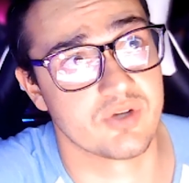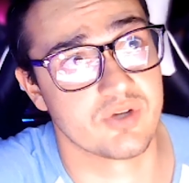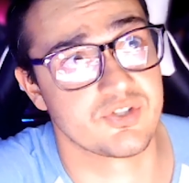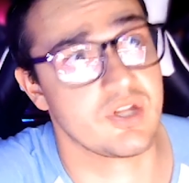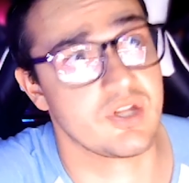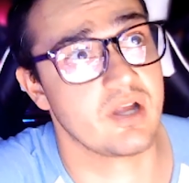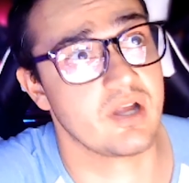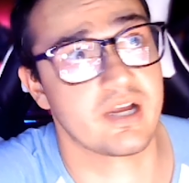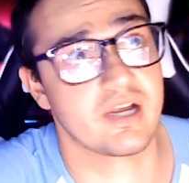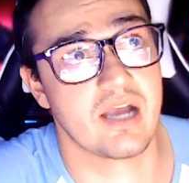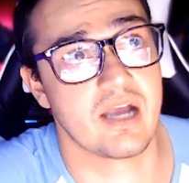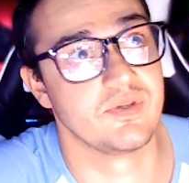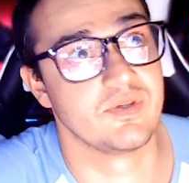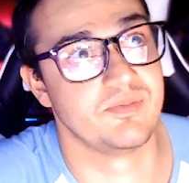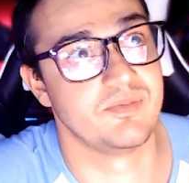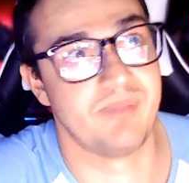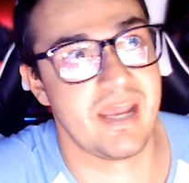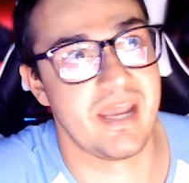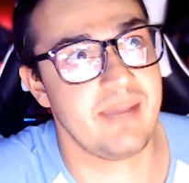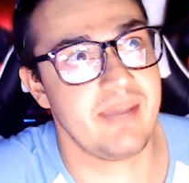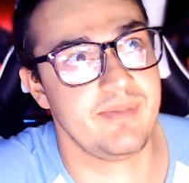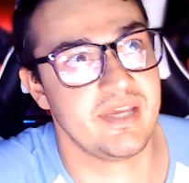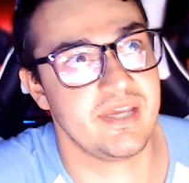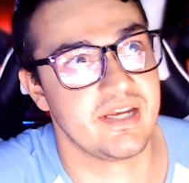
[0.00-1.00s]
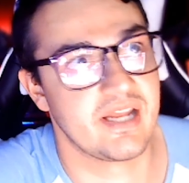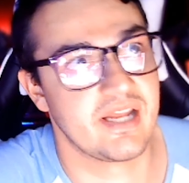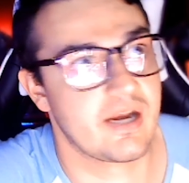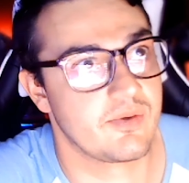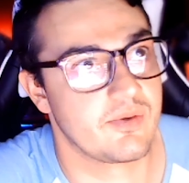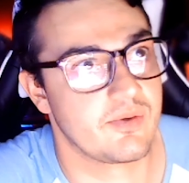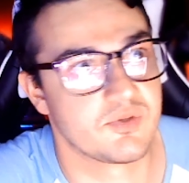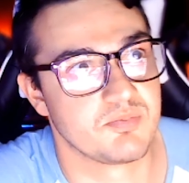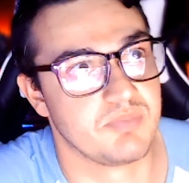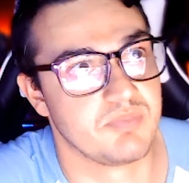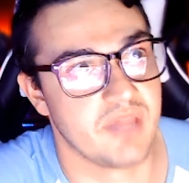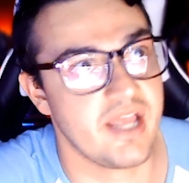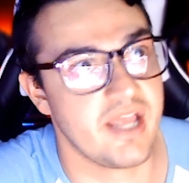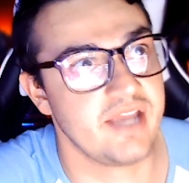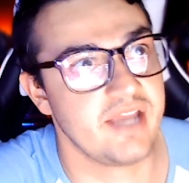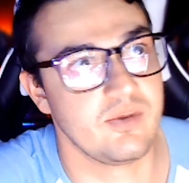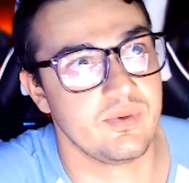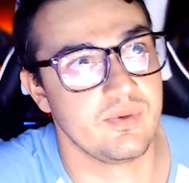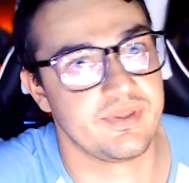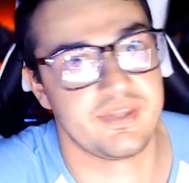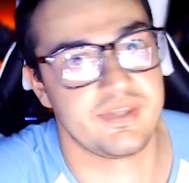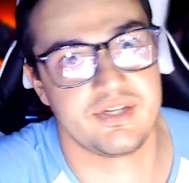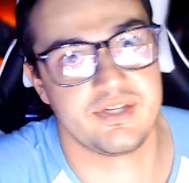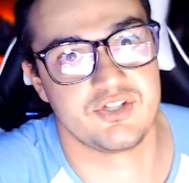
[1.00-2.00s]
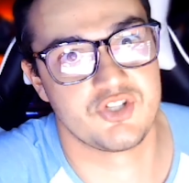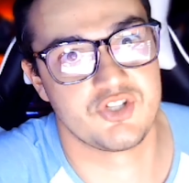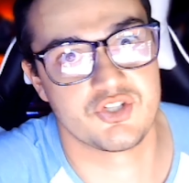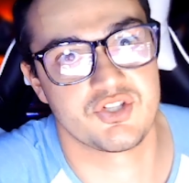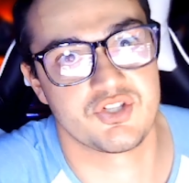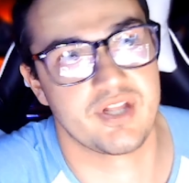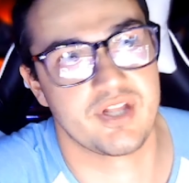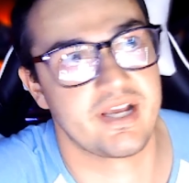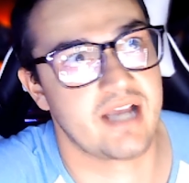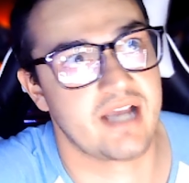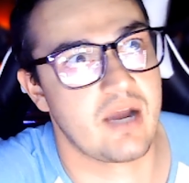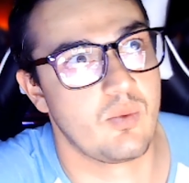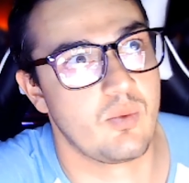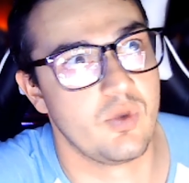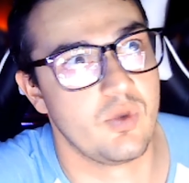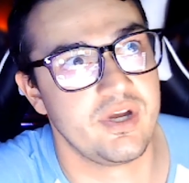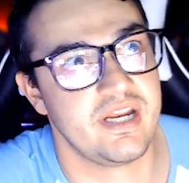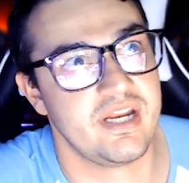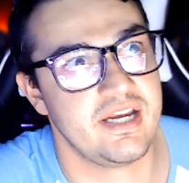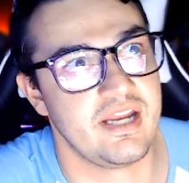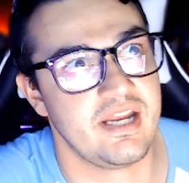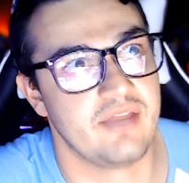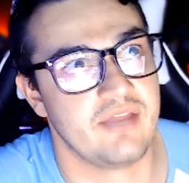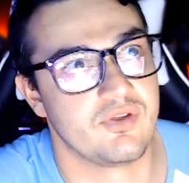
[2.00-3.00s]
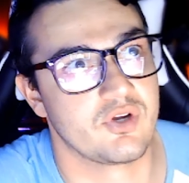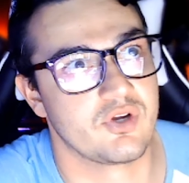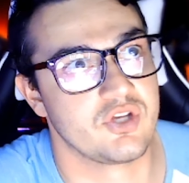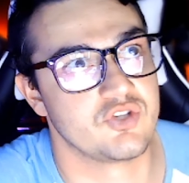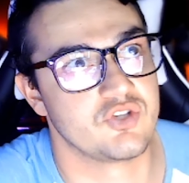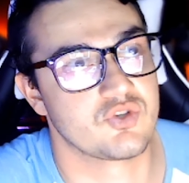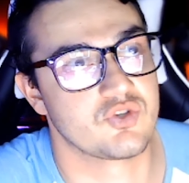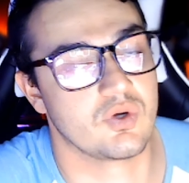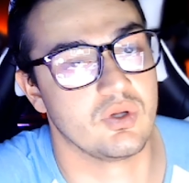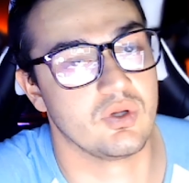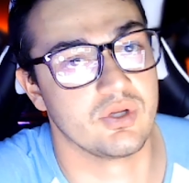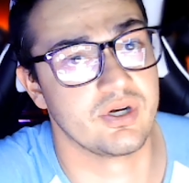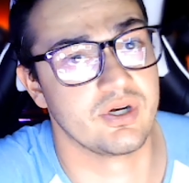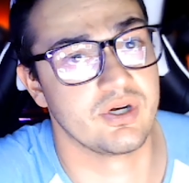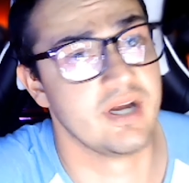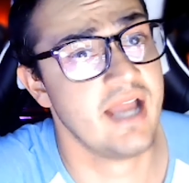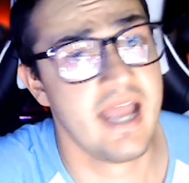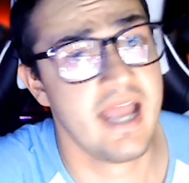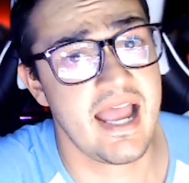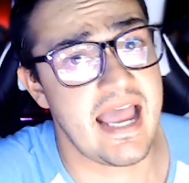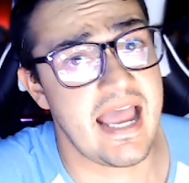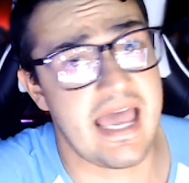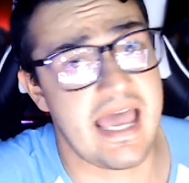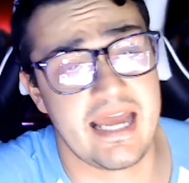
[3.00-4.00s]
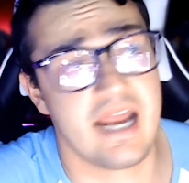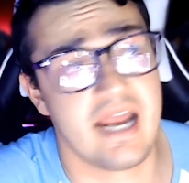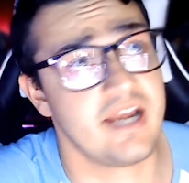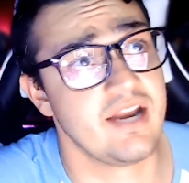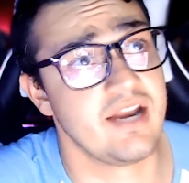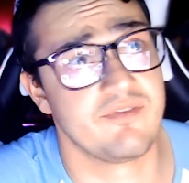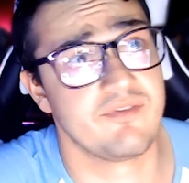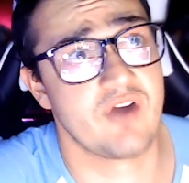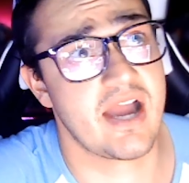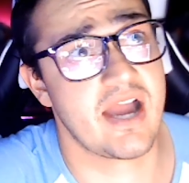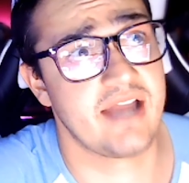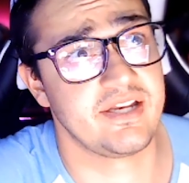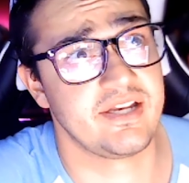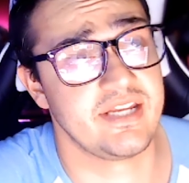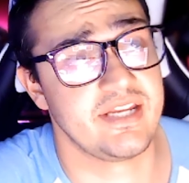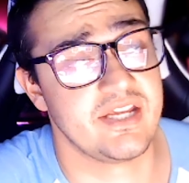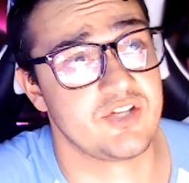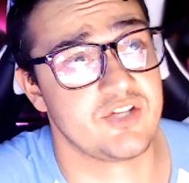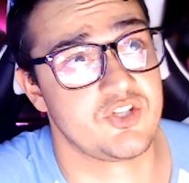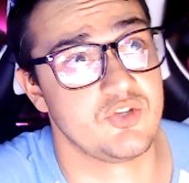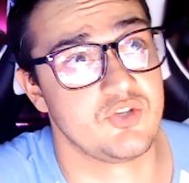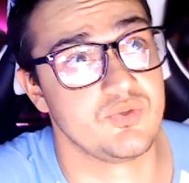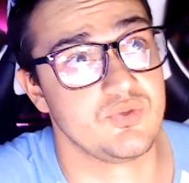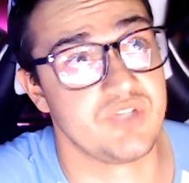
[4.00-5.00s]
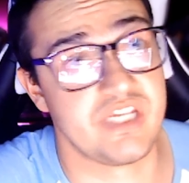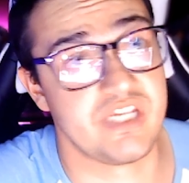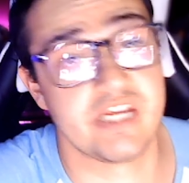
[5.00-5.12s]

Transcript: It's not like I was babying it. I was playing with it just like I would any other controller, and I never had any issues.